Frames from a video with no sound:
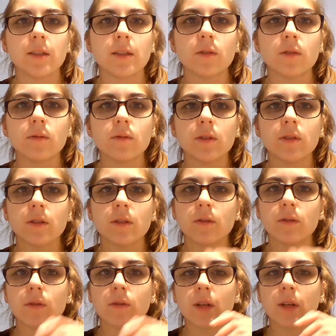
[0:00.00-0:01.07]
you
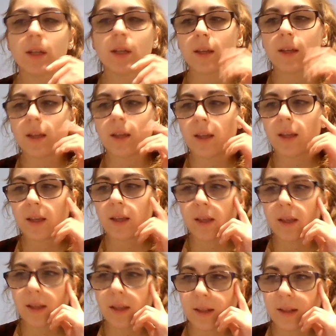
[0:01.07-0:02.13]
do
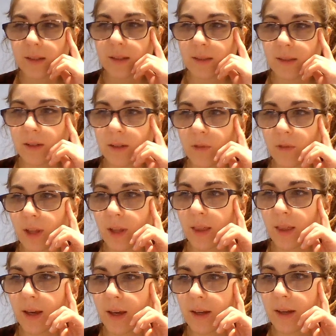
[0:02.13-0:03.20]
and stuff like
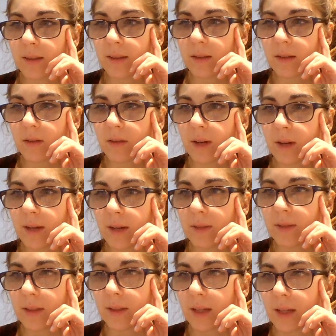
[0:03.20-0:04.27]
that. So I
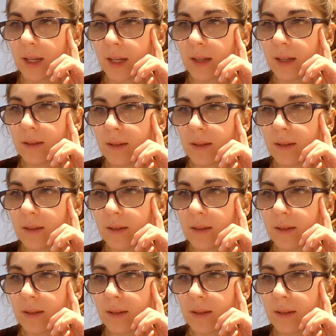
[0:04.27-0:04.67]
was like,